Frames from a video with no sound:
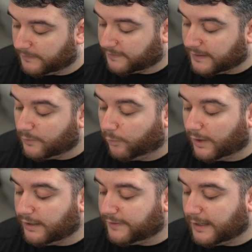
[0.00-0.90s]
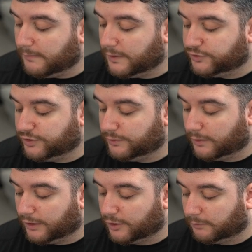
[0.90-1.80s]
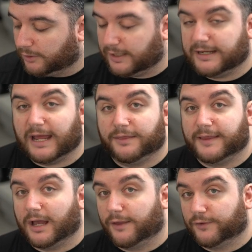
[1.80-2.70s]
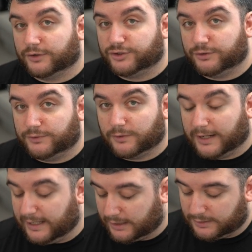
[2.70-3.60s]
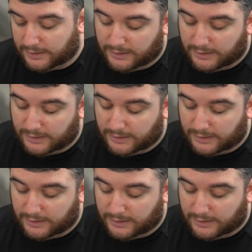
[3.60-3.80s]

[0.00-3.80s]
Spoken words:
Send one of them to your Underworld and add the other to your hand.